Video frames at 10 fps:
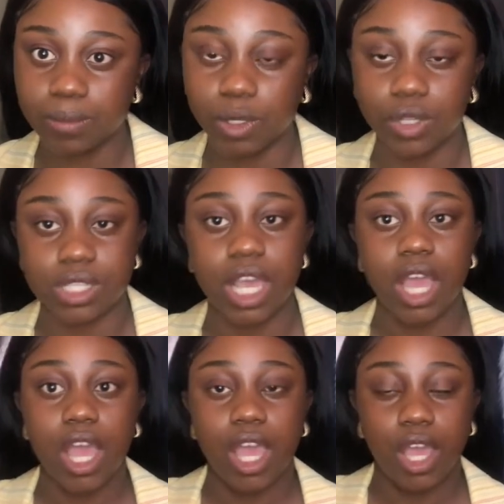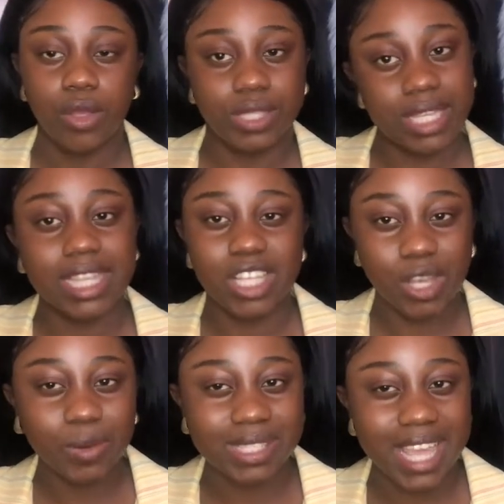because you see, that's
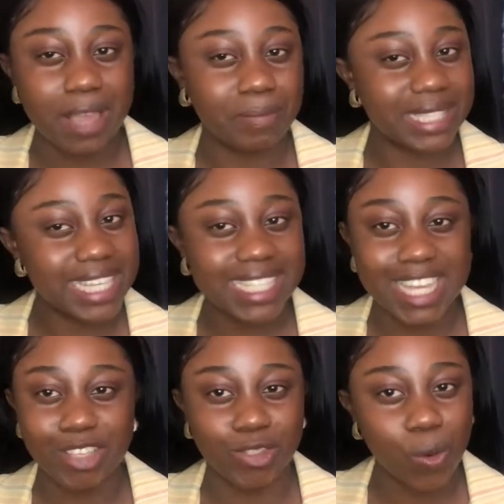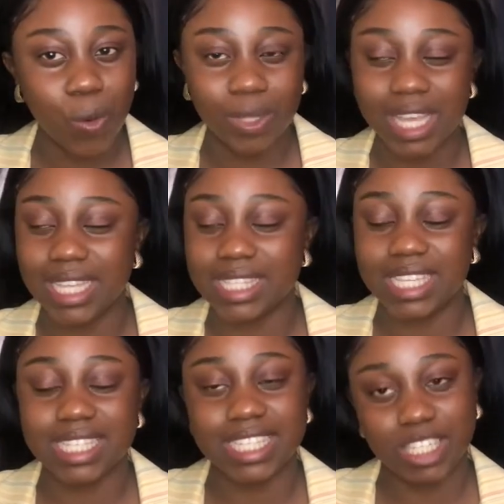what I was saying, petite and tall,
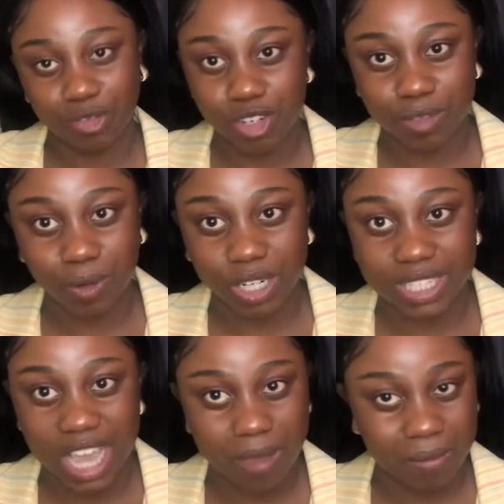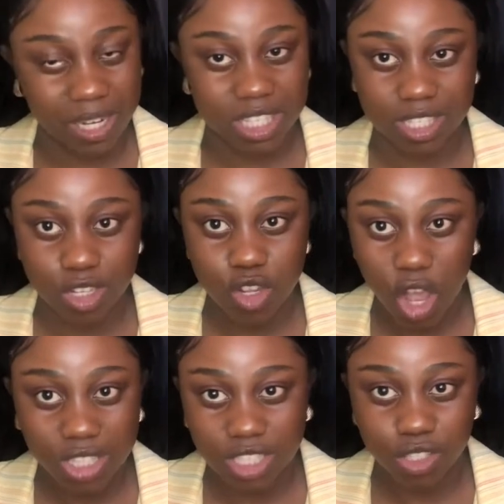it's a different body type, but it's
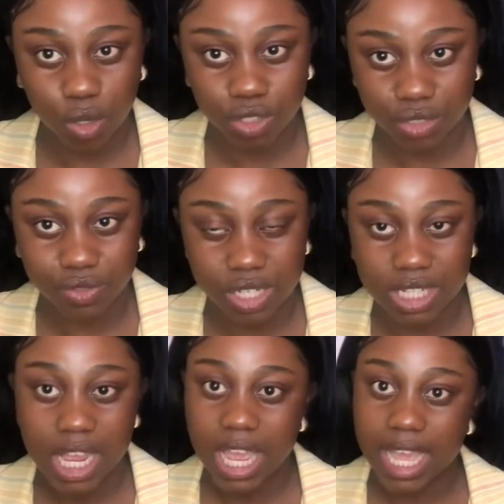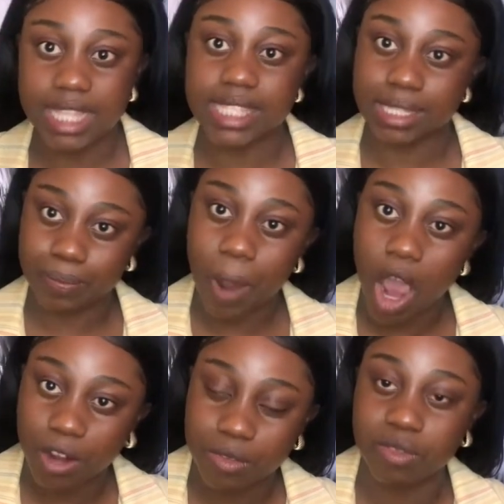not so different. It's
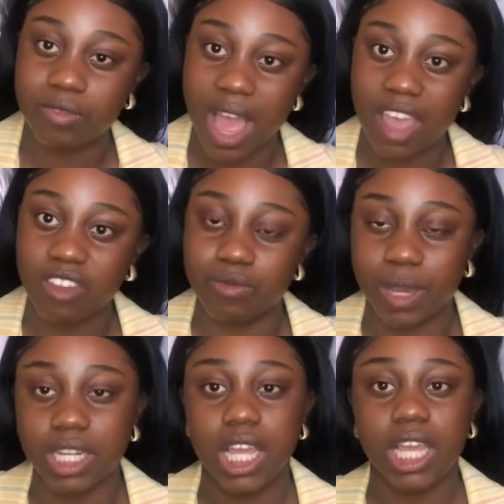part of the 5, but